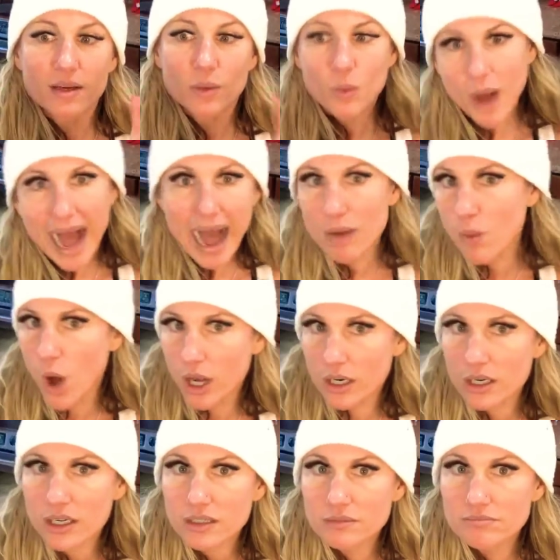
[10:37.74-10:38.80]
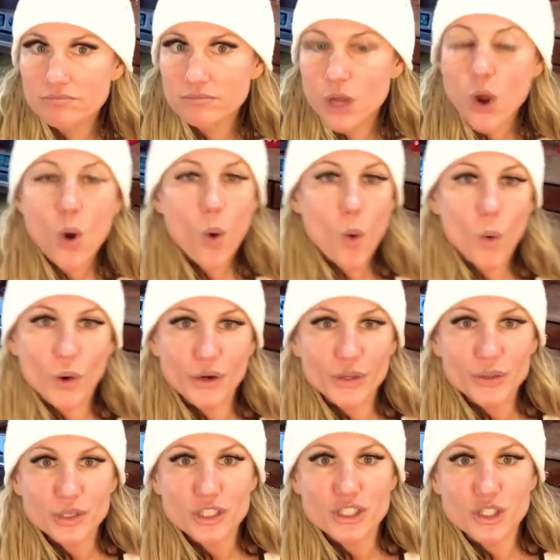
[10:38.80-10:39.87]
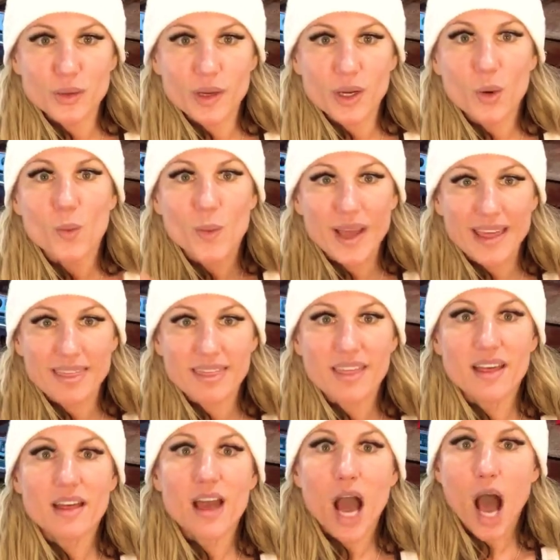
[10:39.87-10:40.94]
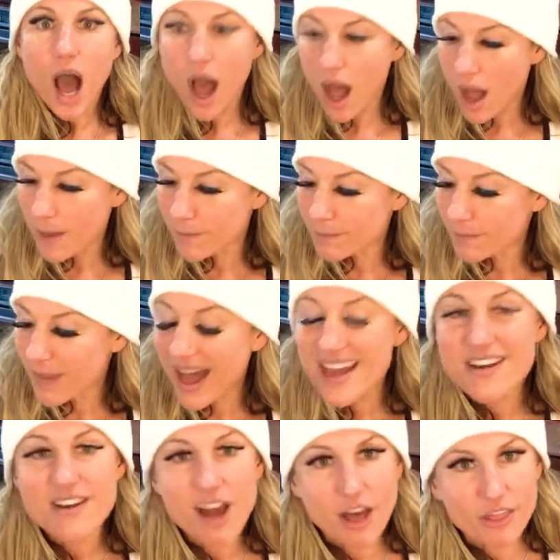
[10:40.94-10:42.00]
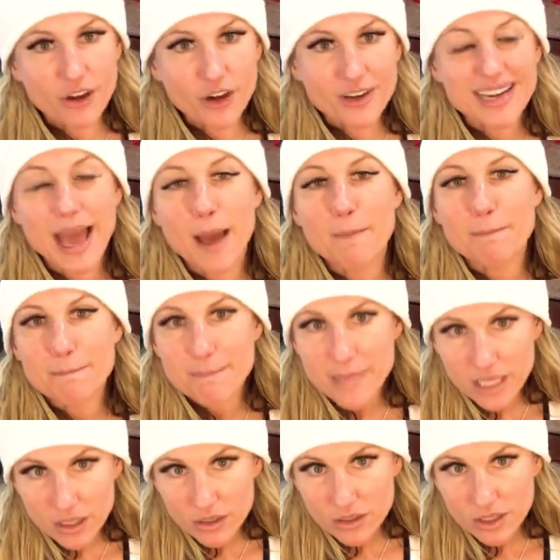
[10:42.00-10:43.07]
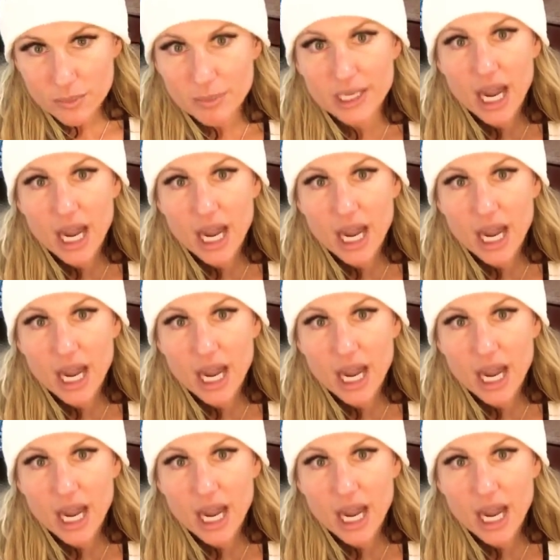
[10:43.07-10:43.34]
hot water, or you could do it with another, not milk, but